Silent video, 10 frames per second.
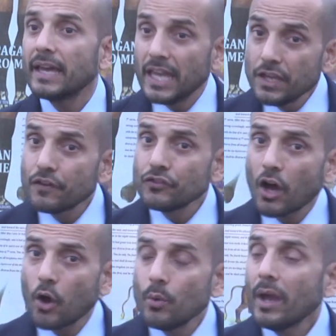even
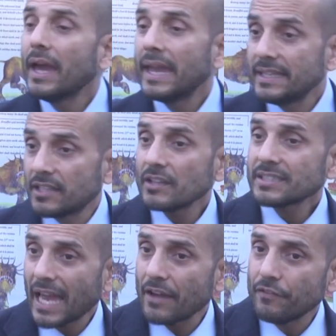though he
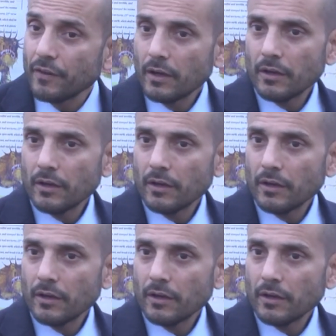does have,